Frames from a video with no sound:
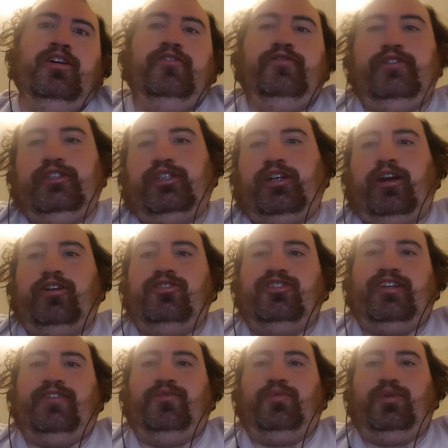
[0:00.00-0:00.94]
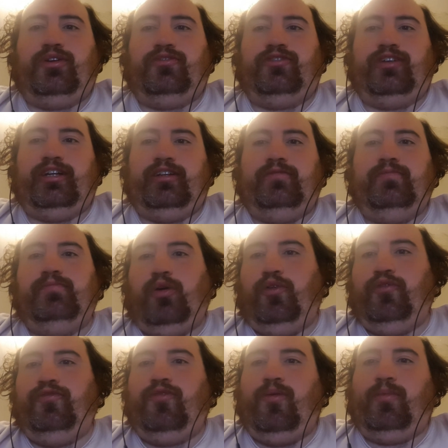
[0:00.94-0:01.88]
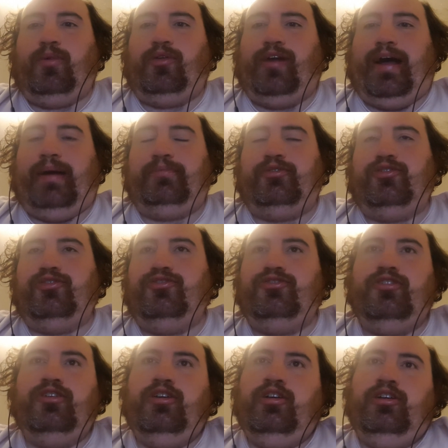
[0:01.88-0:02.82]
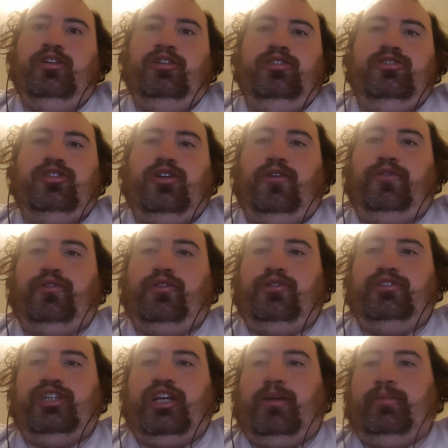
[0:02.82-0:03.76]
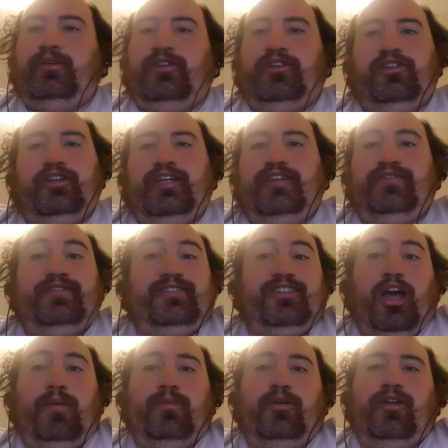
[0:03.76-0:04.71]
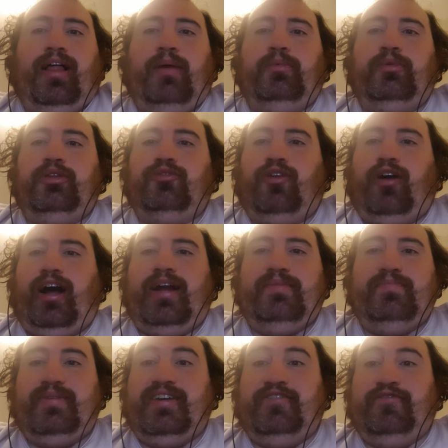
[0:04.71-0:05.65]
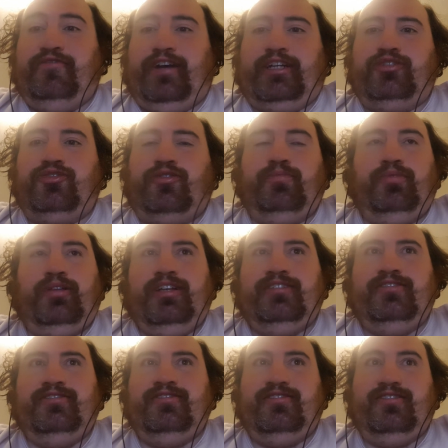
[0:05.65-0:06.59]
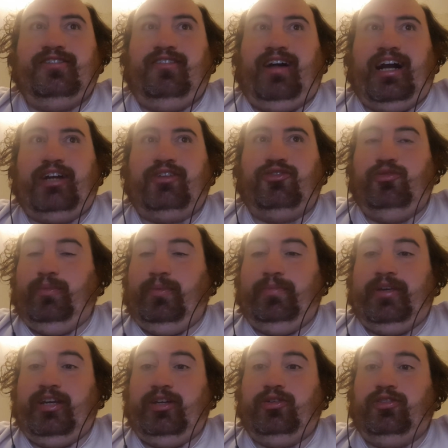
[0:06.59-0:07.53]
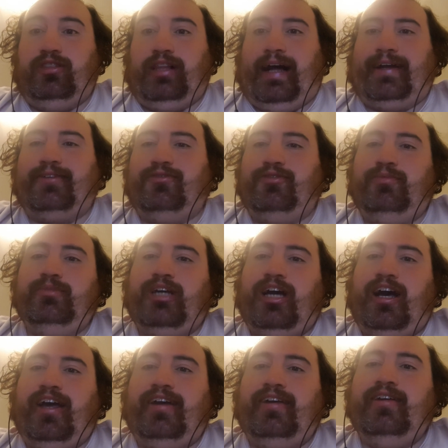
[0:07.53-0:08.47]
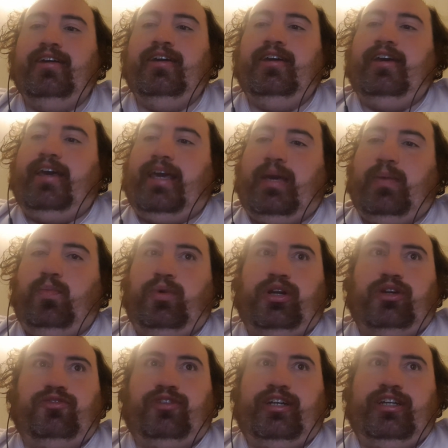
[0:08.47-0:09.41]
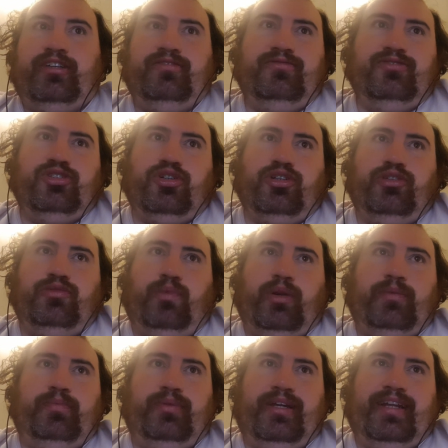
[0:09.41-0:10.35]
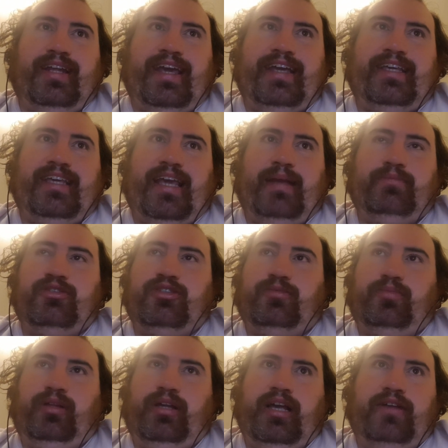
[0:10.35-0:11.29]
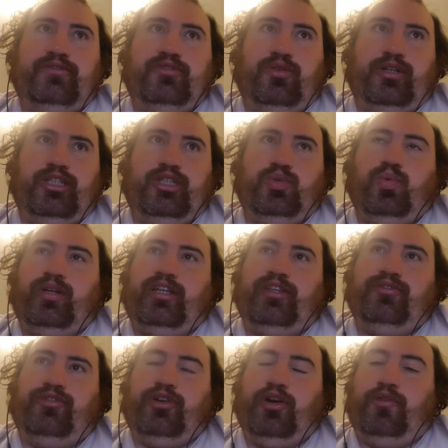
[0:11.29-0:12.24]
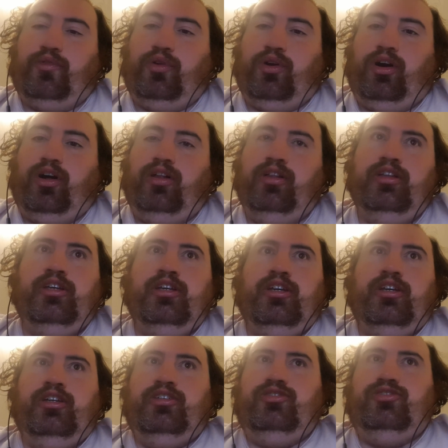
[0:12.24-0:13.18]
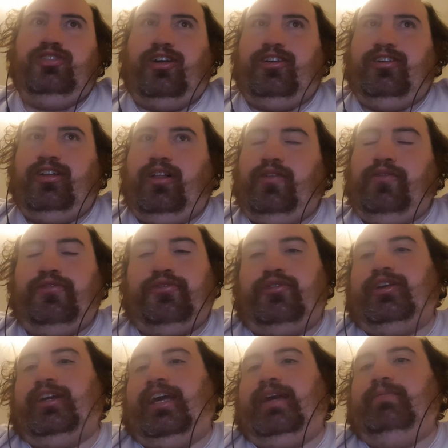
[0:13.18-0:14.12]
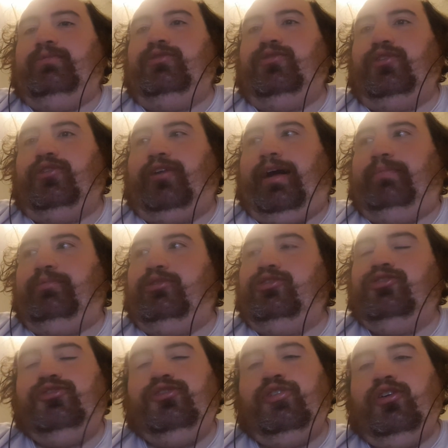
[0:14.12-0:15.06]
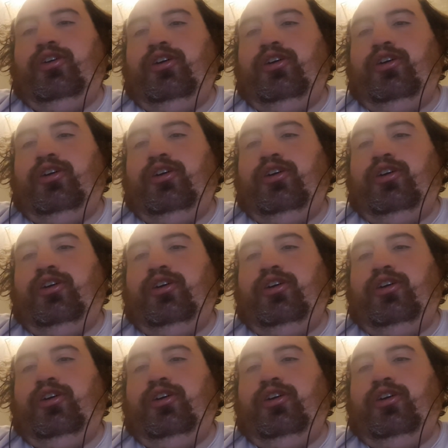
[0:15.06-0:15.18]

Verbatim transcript: Vince Carter's never won a ring, both former Raptors. So for Jeremy Lin to even come along with the ride and be a veteran presence in the locker room and be a good locker room guy and win a ring, sure, you only played eight games in the playoffs and only 23 overall. You started all of three games for the Raptors.